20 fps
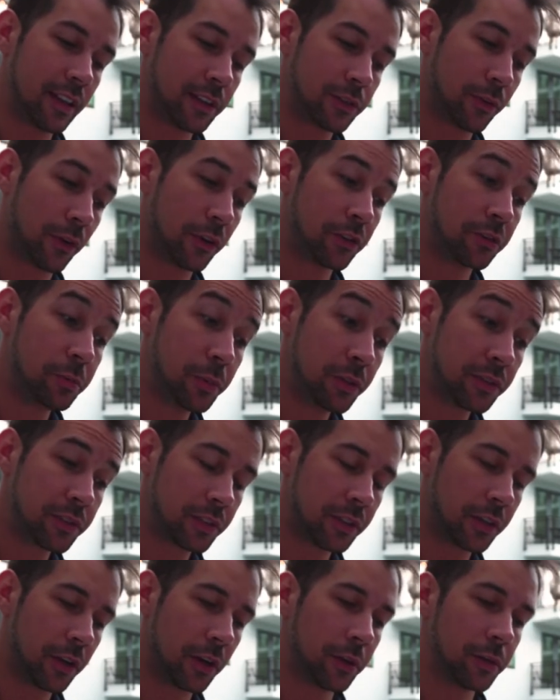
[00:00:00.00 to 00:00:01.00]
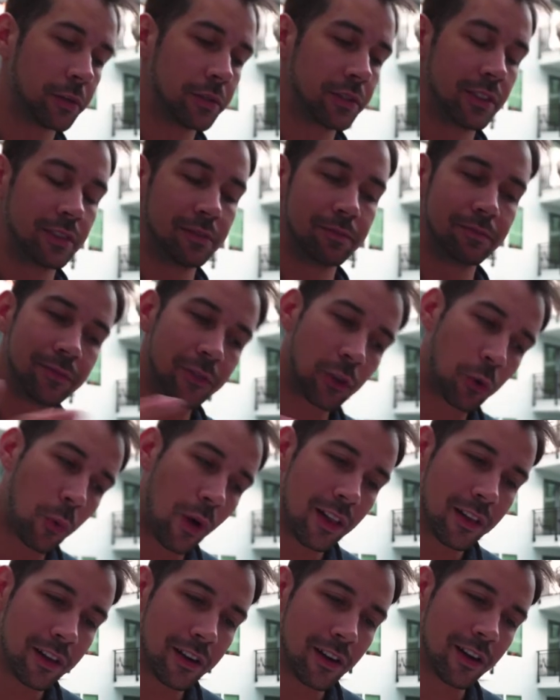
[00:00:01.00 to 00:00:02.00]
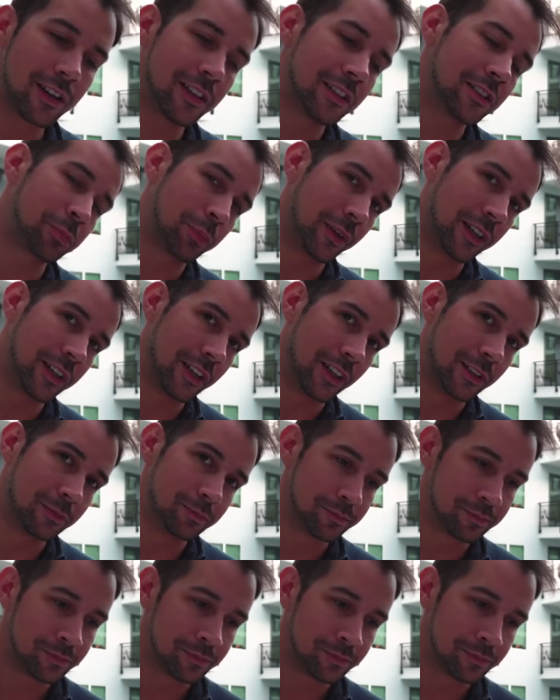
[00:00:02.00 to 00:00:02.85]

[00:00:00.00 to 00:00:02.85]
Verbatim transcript: as far as music goes, and the quality on it's pretty good.